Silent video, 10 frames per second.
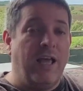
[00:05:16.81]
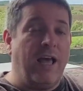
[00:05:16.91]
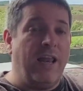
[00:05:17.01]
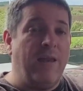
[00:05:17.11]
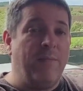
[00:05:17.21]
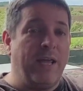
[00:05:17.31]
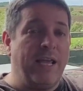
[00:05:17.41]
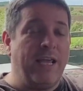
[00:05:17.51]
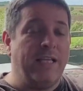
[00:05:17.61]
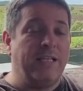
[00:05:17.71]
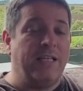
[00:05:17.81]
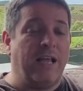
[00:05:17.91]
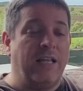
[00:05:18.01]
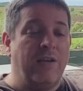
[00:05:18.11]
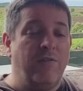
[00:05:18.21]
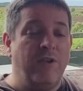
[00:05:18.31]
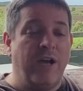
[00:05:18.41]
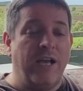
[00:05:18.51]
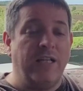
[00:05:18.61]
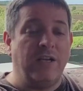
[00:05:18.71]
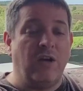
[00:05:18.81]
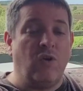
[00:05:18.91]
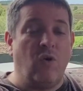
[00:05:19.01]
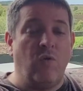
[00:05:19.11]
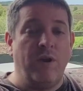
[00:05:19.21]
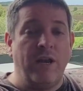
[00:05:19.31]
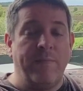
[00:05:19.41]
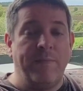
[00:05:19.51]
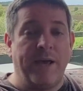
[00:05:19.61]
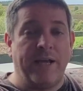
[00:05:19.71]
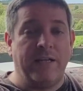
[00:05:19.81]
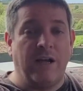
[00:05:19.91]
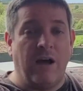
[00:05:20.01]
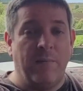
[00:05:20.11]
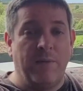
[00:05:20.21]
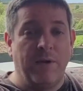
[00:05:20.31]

And in my haste, I didn't realise I'd already picked up